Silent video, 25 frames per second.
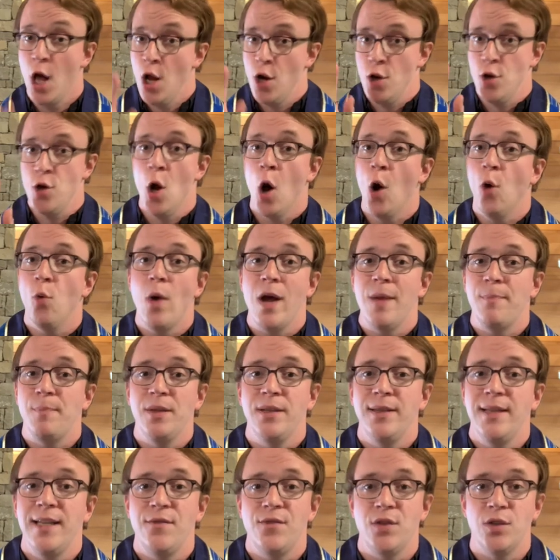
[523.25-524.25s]
no right
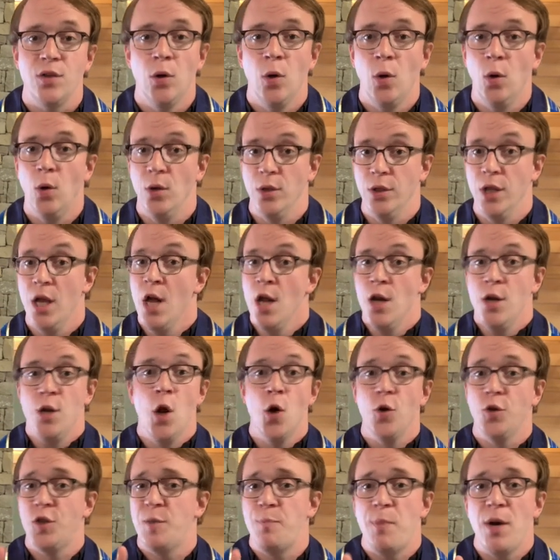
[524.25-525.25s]
beliefs to hold,
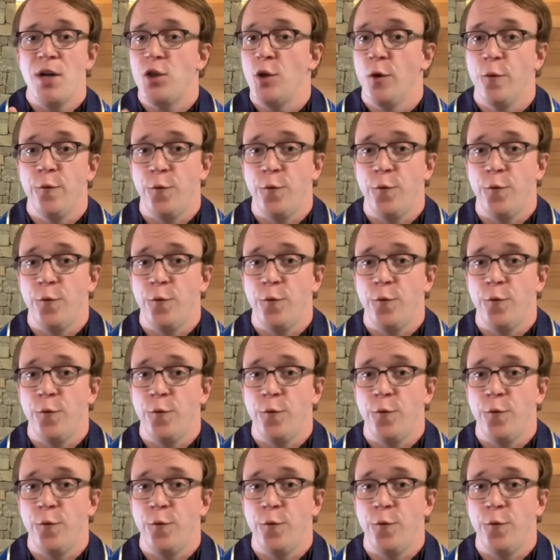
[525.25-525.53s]
no special